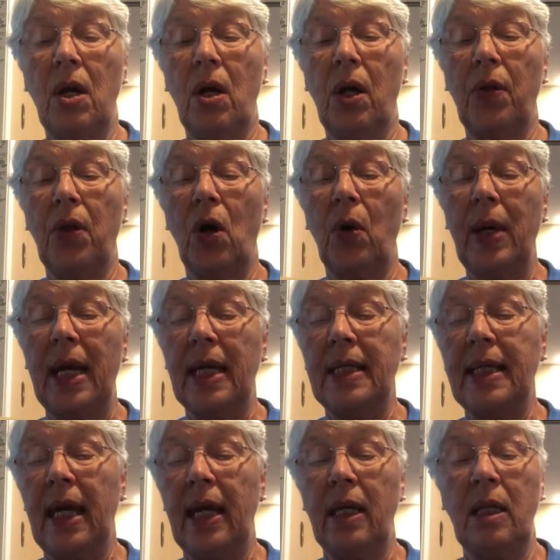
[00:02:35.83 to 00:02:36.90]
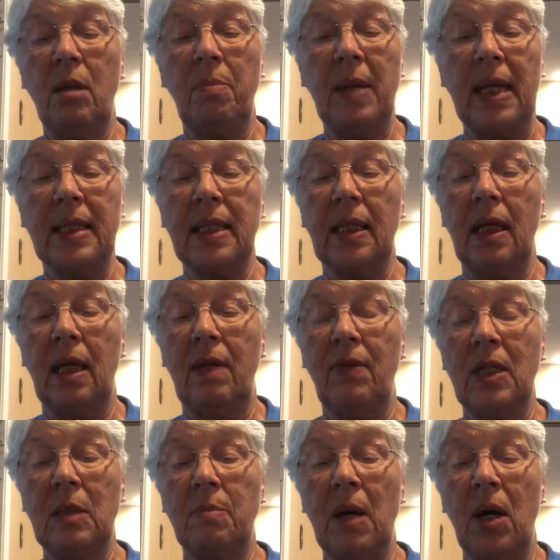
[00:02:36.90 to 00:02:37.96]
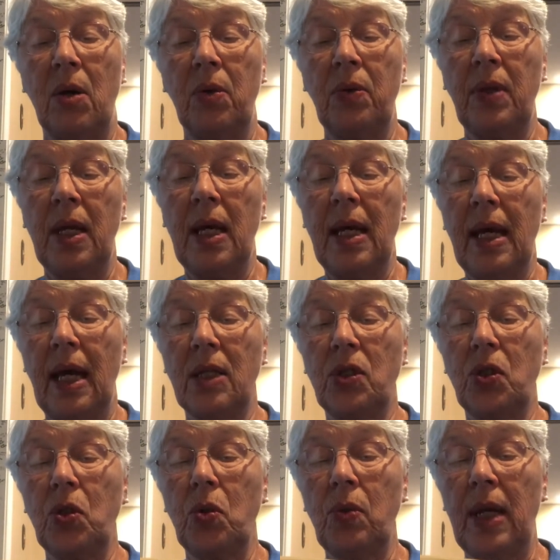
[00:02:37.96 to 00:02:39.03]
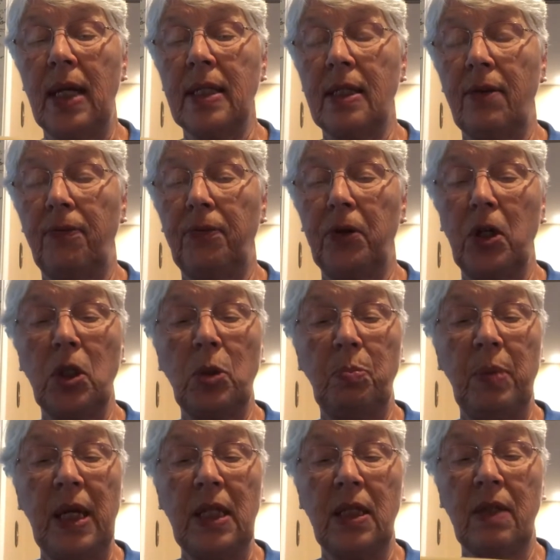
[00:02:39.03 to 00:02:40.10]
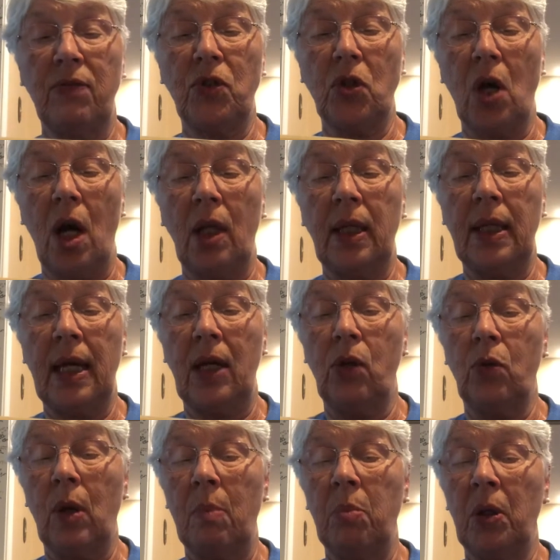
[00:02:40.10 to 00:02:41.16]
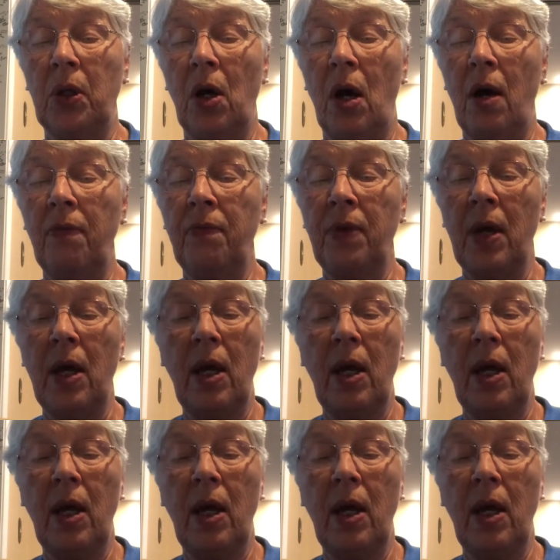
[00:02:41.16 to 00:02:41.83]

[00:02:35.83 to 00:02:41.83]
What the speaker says: Although he had taken the pencil out of his mouth, as soon as the first piece of chocolate had crumbled off,